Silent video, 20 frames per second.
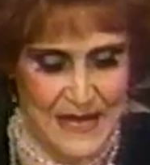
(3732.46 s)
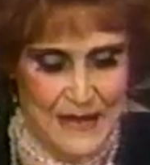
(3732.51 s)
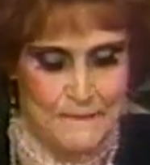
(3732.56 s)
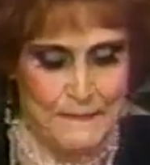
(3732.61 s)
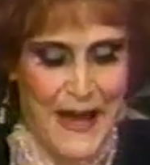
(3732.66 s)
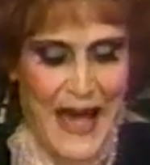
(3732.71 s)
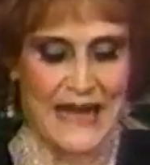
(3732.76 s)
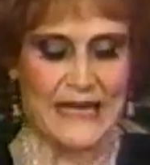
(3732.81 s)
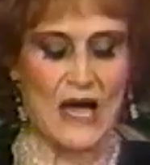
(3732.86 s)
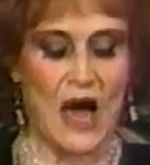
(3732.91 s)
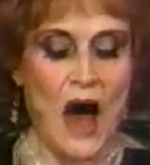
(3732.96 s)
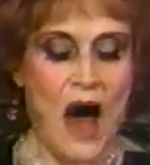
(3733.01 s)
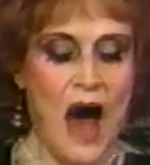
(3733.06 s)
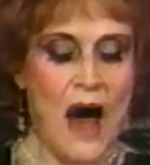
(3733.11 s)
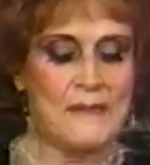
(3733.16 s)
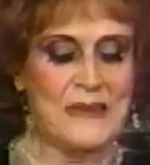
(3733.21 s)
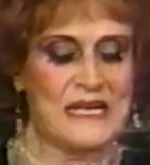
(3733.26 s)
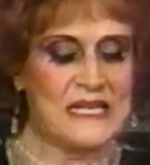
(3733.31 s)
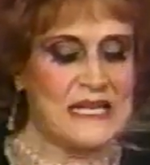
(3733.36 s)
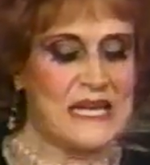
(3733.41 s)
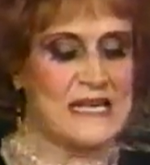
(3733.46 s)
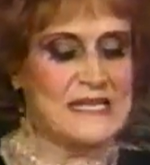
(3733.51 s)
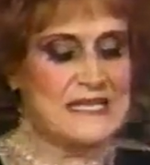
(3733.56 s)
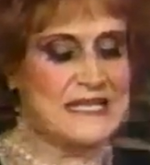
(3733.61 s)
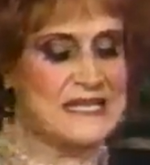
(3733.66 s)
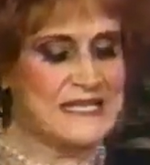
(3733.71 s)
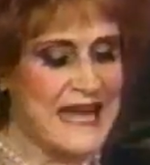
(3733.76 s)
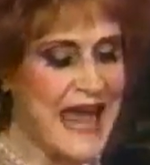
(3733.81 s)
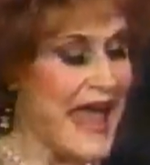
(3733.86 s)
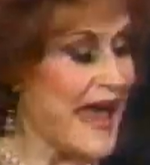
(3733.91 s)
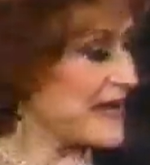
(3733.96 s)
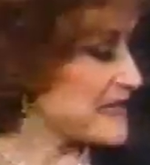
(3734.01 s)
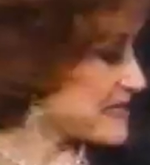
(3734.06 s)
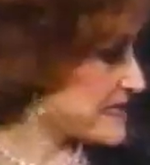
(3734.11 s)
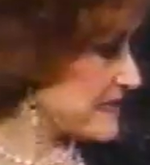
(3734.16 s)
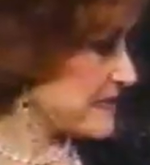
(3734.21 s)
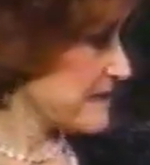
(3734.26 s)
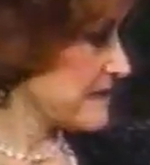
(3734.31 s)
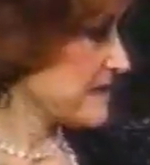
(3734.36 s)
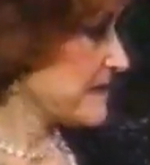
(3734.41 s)
By common consent,
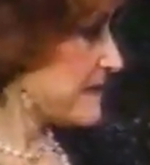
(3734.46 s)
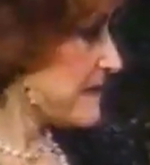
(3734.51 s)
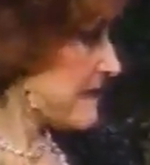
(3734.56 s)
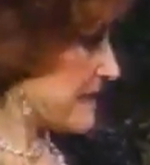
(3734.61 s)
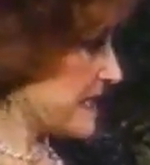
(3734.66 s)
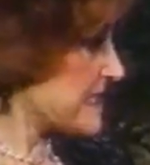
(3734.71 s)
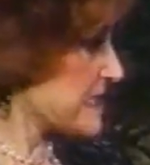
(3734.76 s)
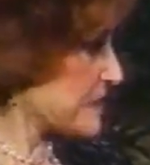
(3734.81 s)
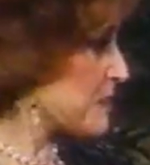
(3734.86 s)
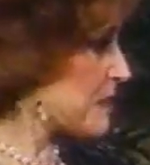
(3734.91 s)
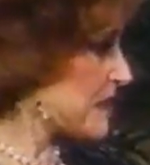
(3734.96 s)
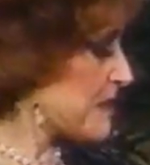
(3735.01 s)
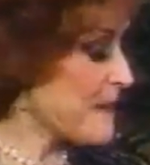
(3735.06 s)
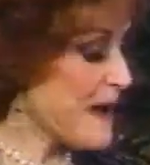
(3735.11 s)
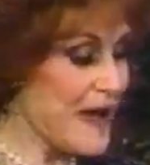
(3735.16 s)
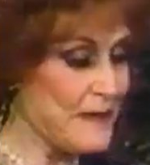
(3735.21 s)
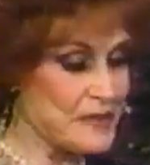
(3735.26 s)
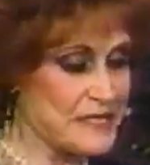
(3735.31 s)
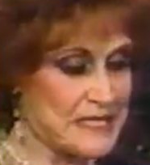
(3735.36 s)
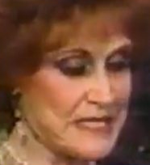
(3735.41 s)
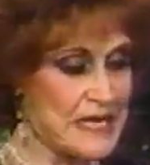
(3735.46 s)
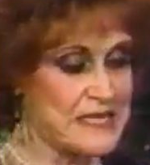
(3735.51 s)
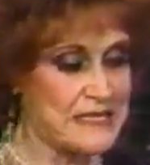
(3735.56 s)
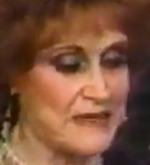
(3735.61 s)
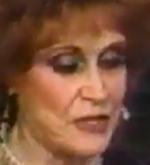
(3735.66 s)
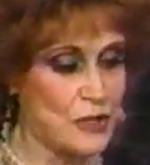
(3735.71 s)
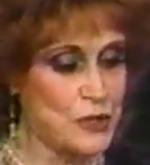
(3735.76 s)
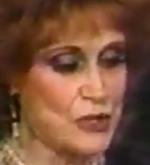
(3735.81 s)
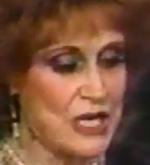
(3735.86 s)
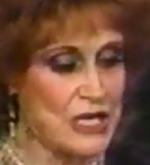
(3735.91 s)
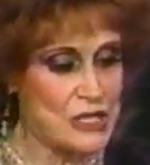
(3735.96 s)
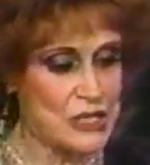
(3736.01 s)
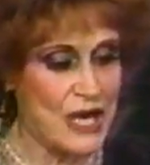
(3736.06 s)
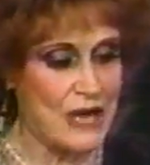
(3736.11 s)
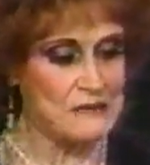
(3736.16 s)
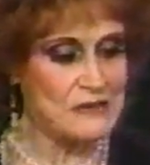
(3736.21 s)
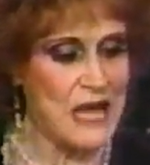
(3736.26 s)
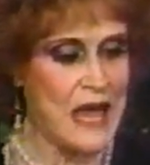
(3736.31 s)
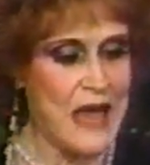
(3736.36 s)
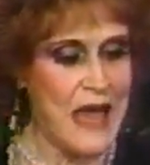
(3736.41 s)
this is what the Bible says in the New King
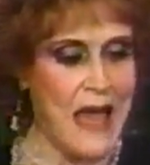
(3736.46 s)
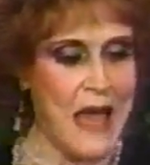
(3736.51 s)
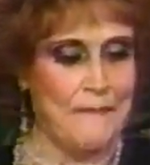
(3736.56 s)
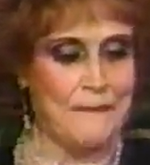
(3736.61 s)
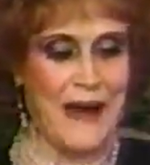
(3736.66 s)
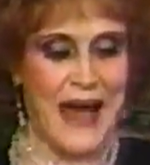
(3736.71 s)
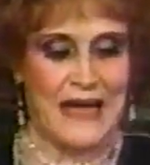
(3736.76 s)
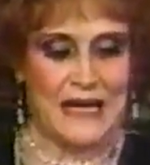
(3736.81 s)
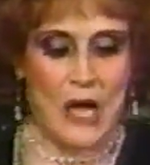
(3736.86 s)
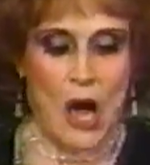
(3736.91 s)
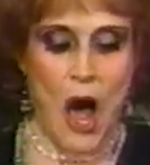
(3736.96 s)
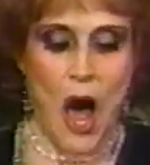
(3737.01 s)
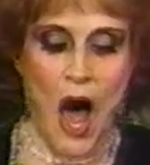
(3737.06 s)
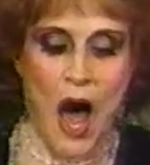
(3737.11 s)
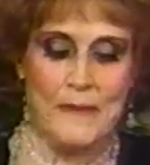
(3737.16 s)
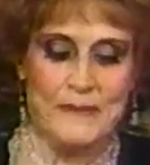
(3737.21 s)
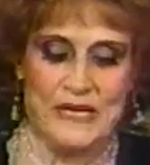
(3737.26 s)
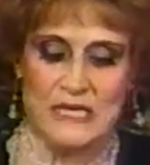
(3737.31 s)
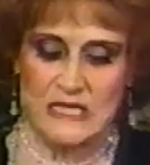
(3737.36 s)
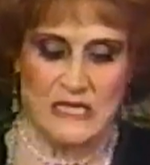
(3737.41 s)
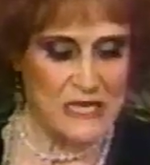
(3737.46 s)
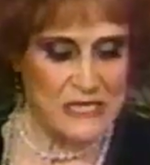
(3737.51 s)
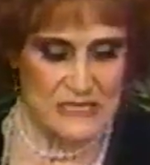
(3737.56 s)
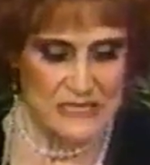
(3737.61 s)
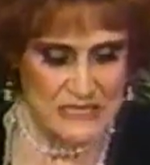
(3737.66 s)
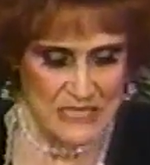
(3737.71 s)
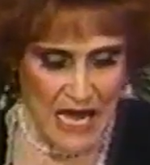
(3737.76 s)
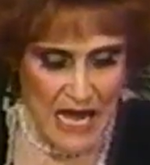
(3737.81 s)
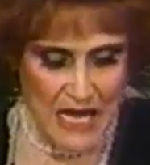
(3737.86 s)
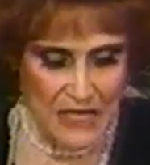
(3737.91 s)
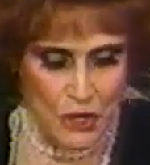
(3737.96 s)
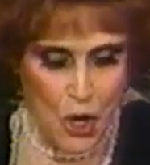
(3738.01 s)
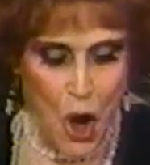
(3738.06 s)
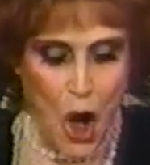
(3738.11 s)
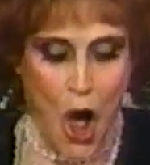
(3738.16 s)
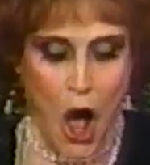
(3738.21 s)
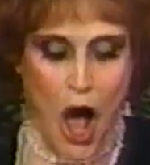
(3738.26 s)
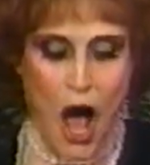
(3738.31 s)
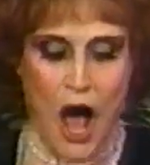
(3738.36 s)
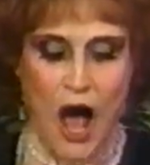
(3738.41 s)
James, by common consent,
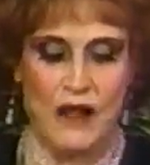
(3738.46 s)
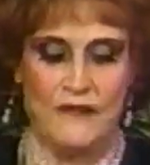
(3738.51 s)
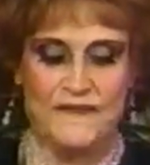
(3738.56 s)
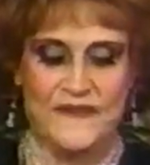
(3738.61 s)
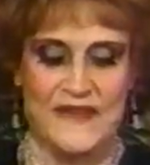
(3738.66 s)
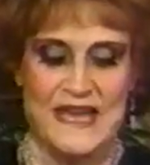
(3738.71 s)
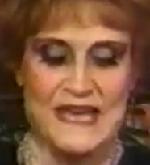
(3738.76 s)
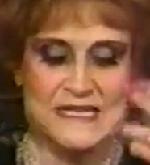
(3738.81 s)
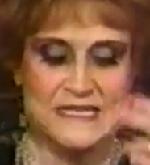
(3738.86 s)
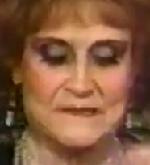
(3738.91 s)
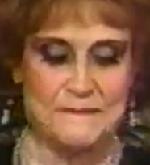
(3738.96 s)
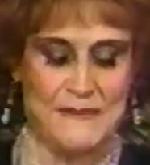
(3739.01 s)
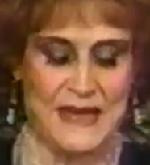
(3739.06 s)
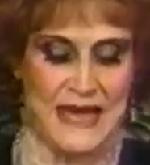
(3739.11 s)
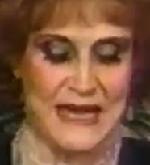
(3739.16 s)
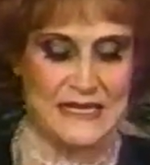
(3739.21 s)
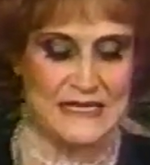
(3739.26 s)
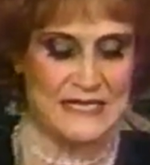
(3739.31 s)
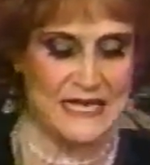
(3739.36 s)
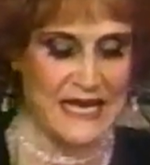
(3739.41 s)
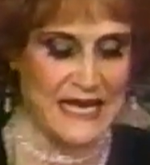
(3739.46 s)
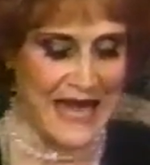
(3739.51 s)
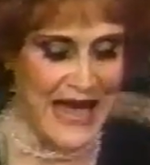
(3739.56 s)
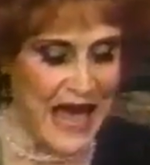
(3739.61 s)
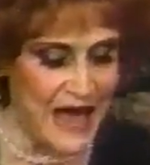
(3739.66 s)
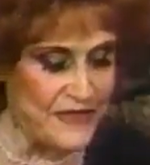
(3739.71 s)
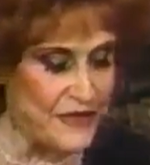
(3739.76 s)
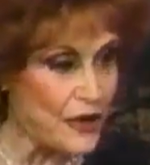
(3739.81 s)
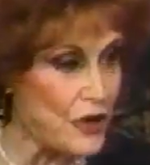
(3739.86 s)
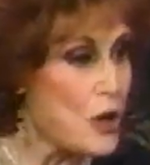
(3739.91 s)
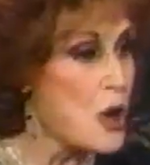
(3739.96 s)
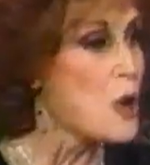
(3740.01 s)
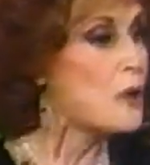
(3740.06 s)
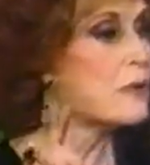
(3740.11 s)
all these men together